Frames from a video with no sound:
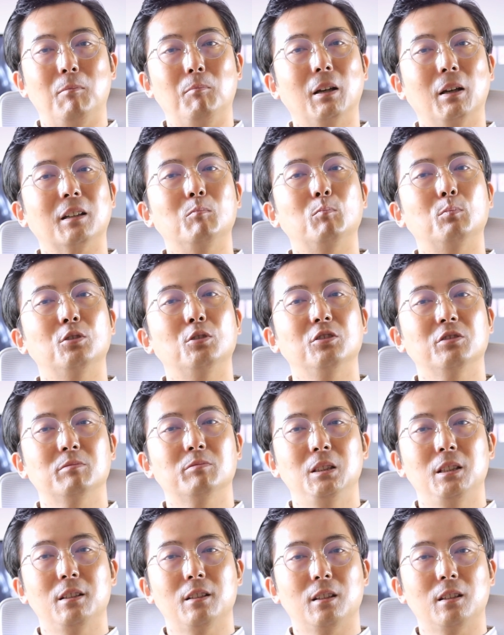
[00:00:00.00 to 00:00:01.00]
and make
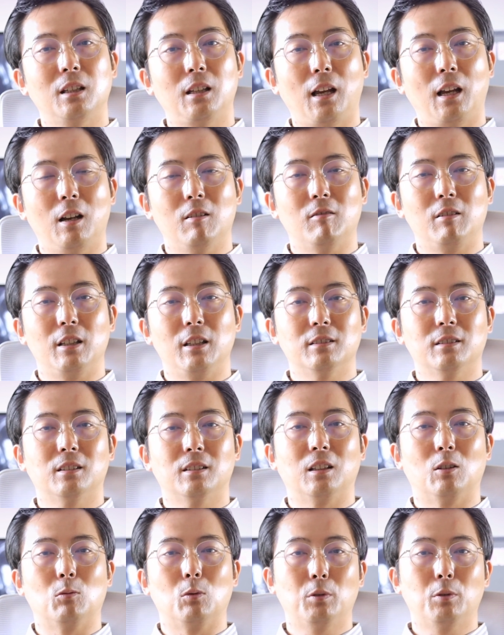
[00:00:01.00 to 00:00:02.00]
improvements in
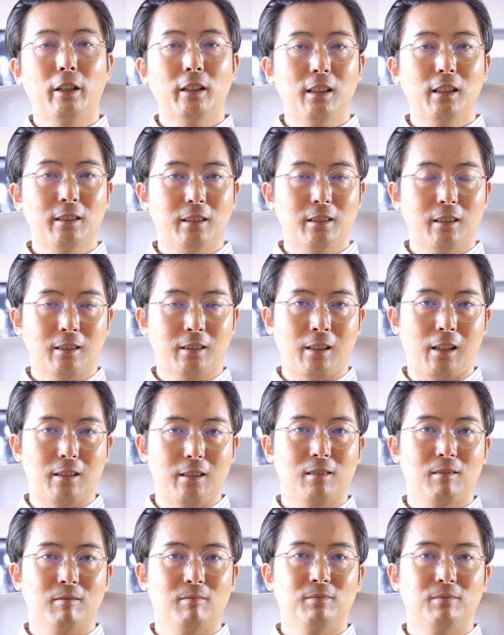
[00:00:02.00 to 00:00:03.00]
areas that will bring us
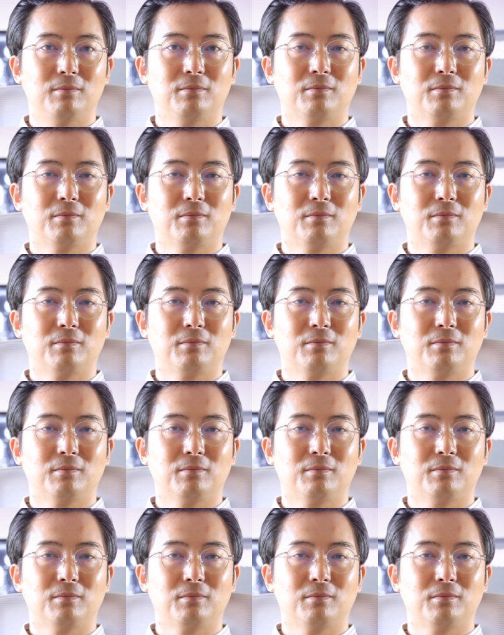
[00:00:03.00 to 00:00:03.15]
success.